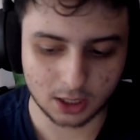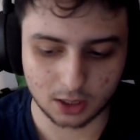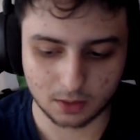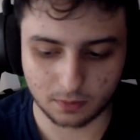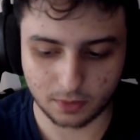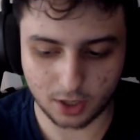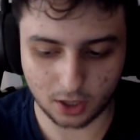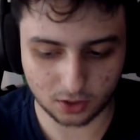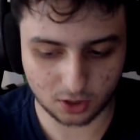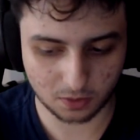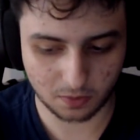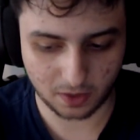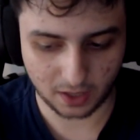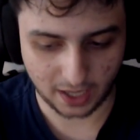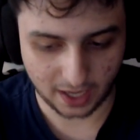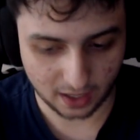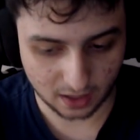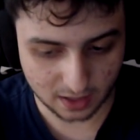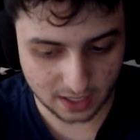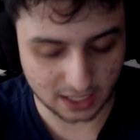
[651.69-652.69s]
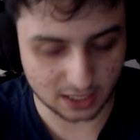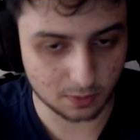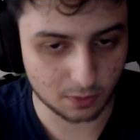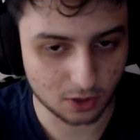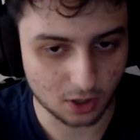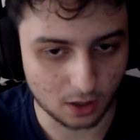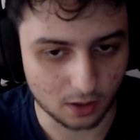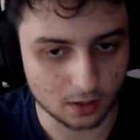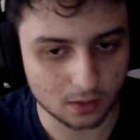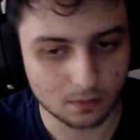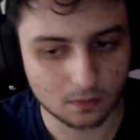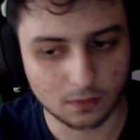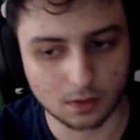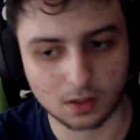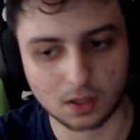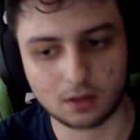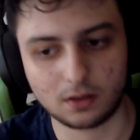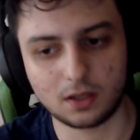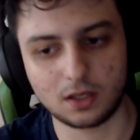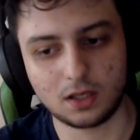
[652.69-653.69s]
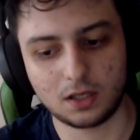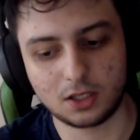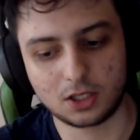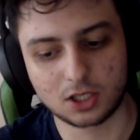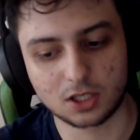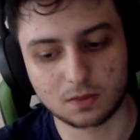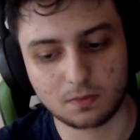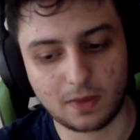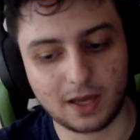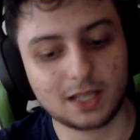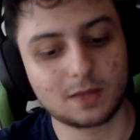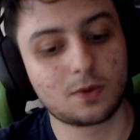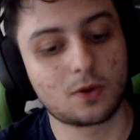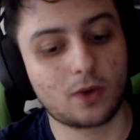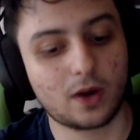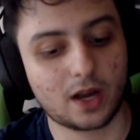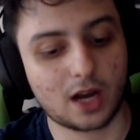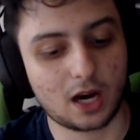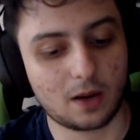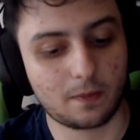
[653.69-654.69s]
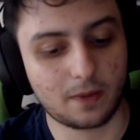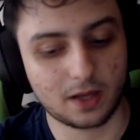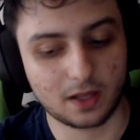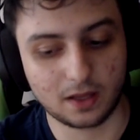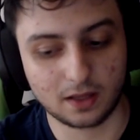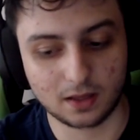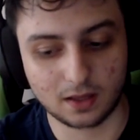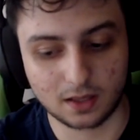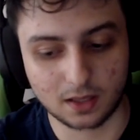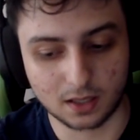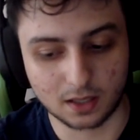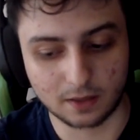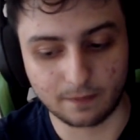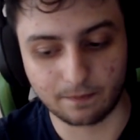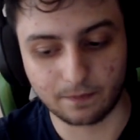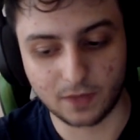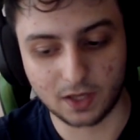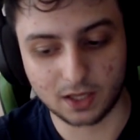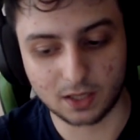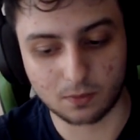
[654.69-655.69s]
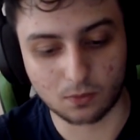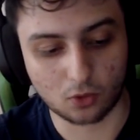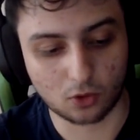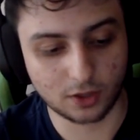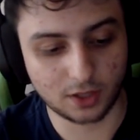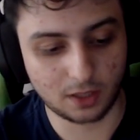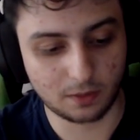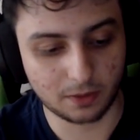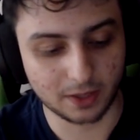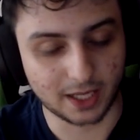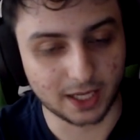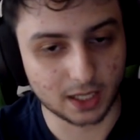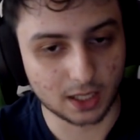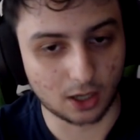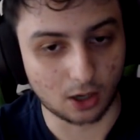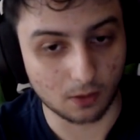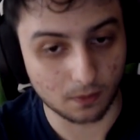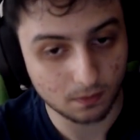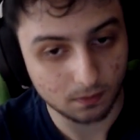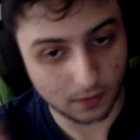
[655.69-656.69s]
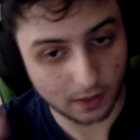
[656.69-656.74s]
But YouTube gets me going. You know, it just makes me wake up in the morning and be like, oh,